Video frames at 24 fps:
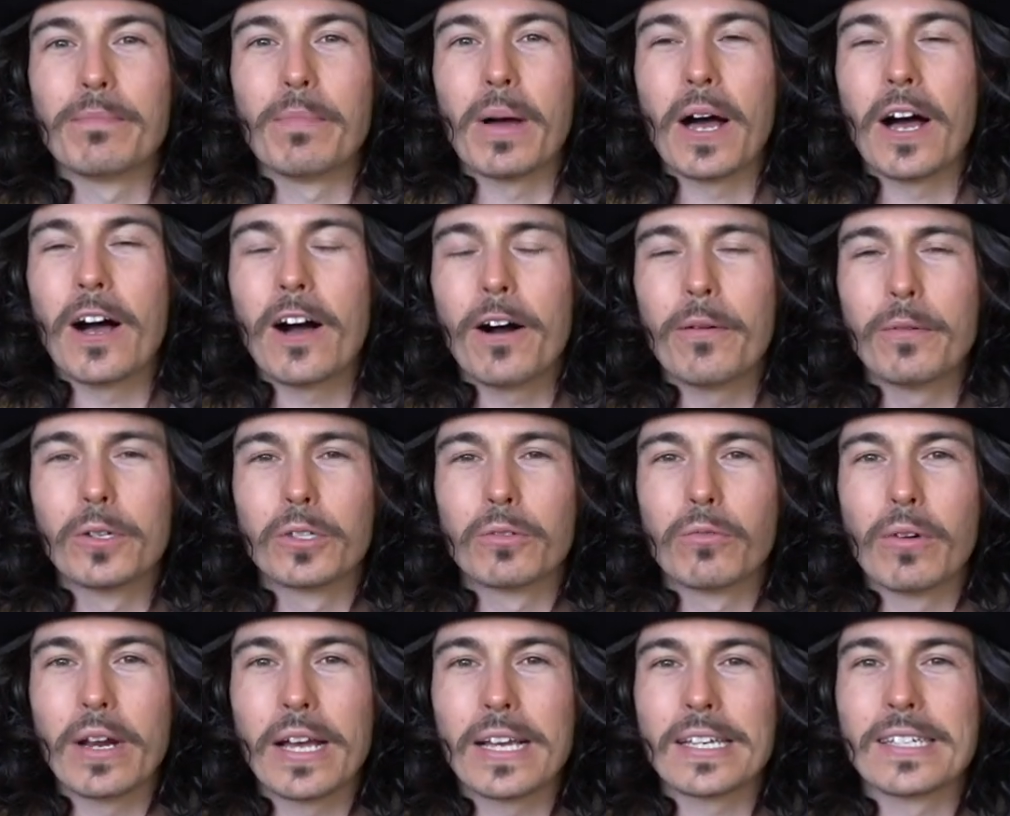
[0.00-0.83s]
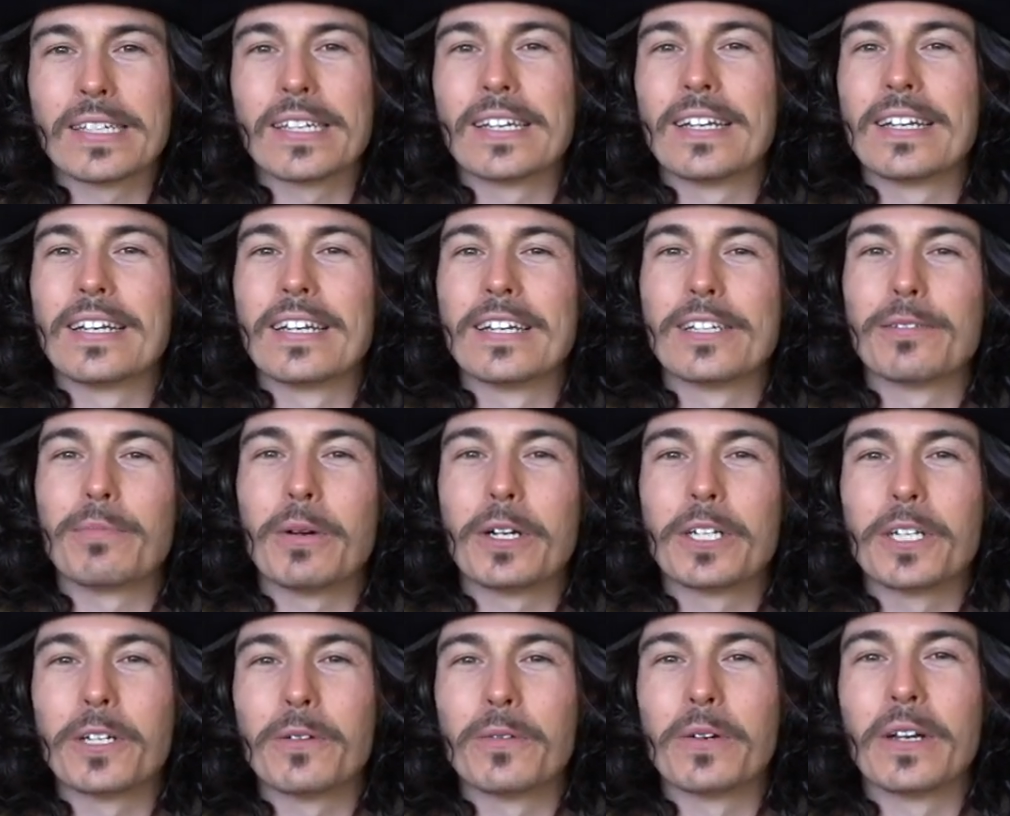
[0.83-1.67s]
My heart was racing,
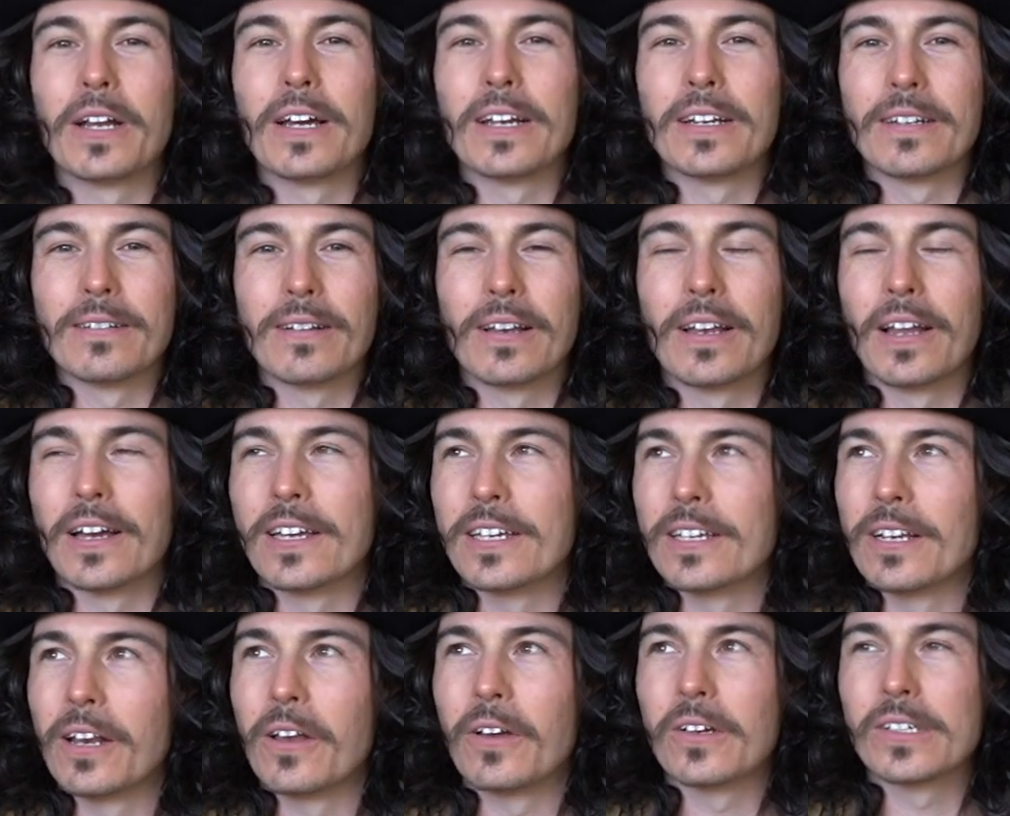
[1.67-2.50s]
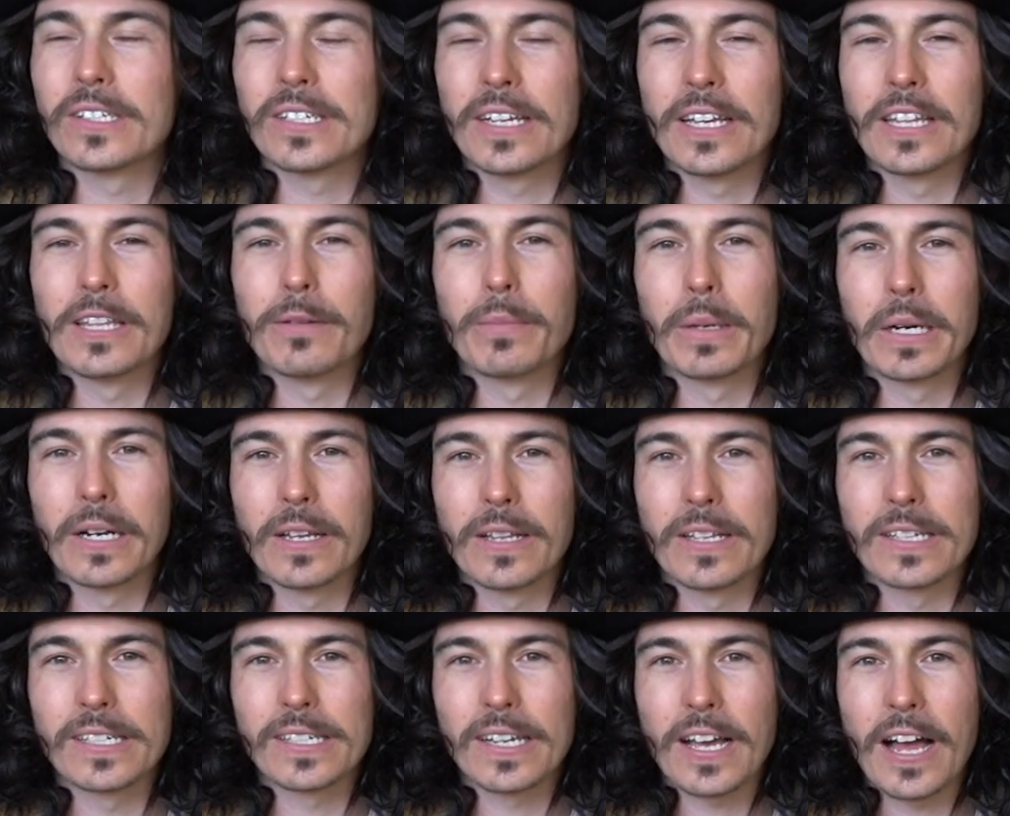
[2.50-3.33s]
especially when I like lost it in the middle
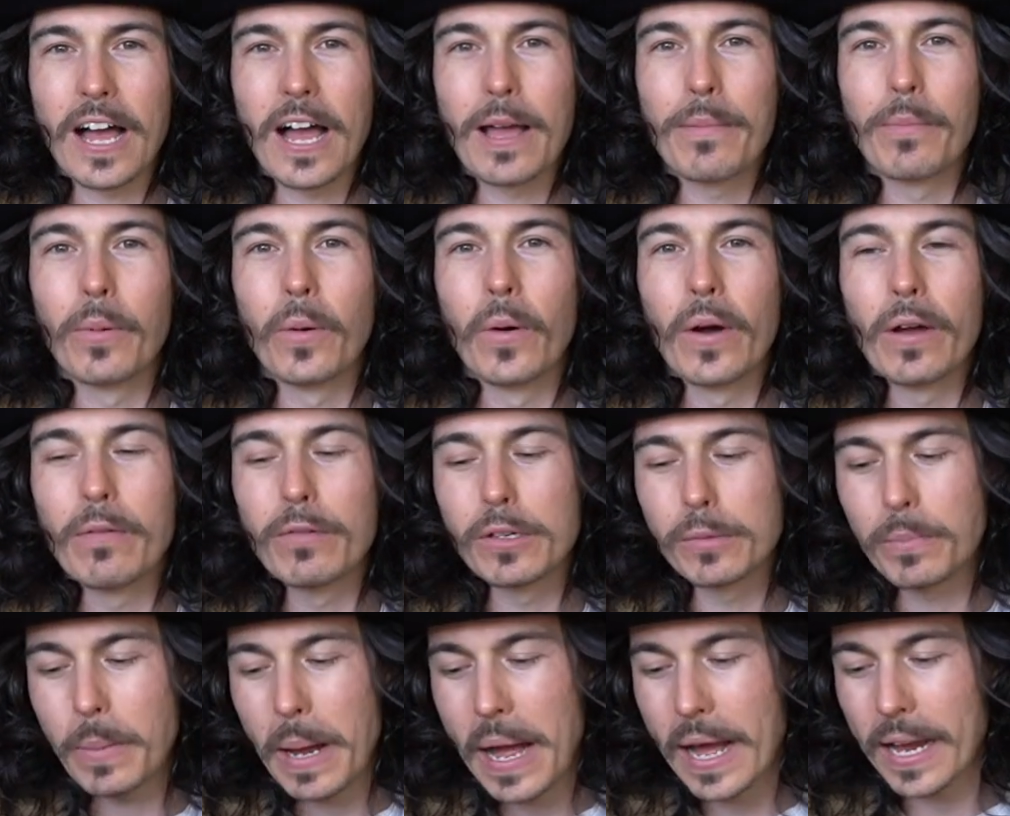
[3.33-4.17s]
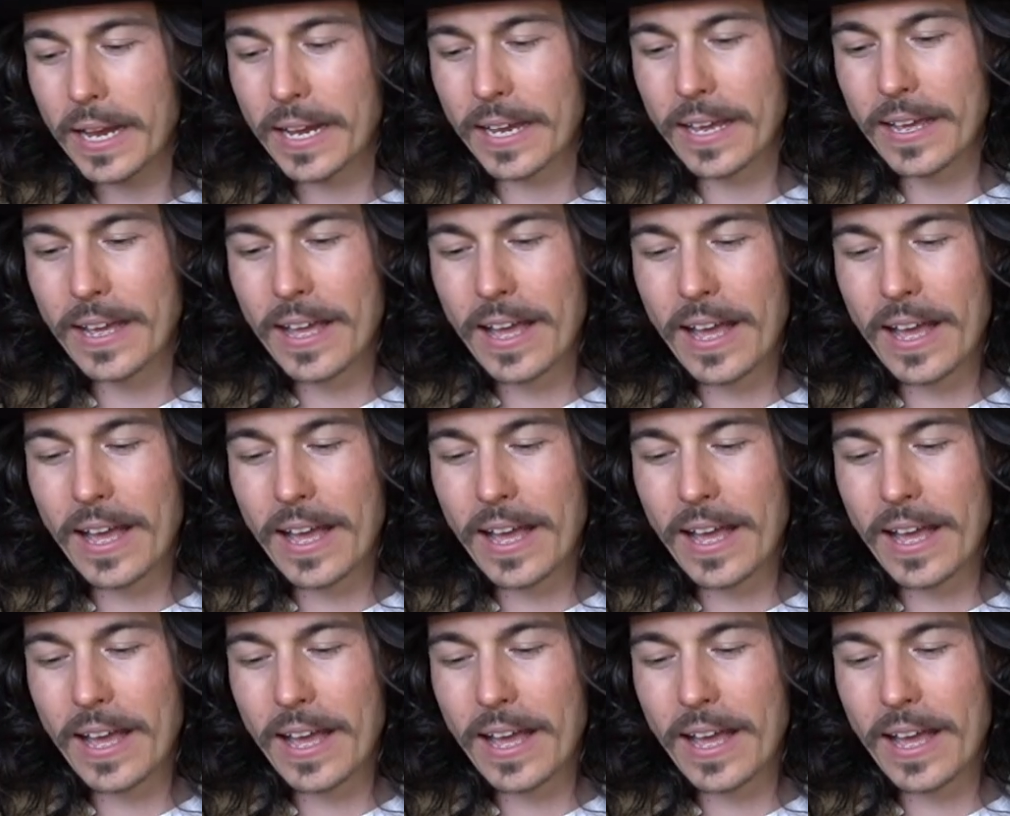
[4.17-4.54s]
of the sky, but it was back.